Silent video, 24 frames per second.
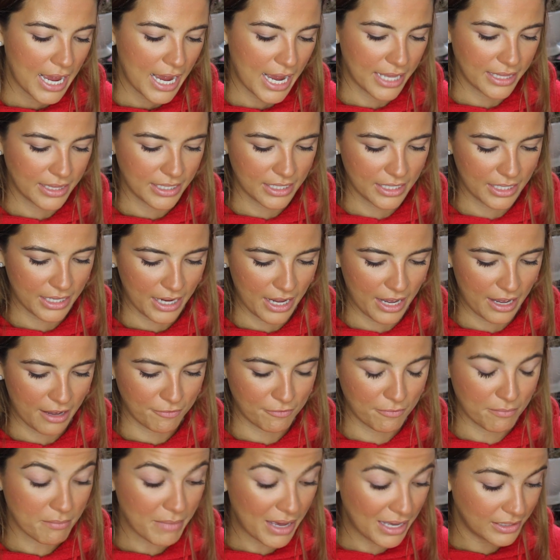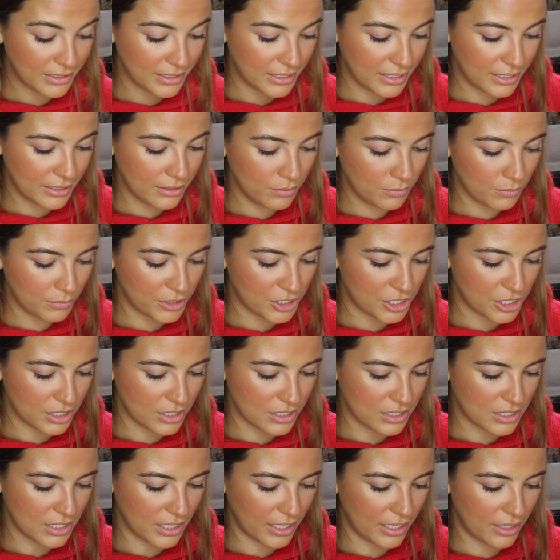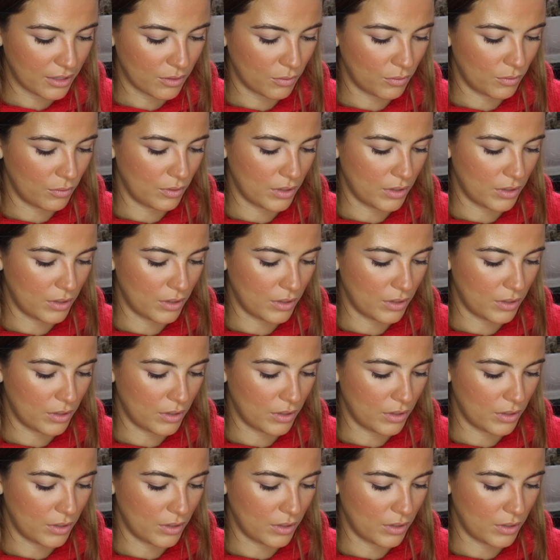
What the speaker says: And then I have melon, which is like,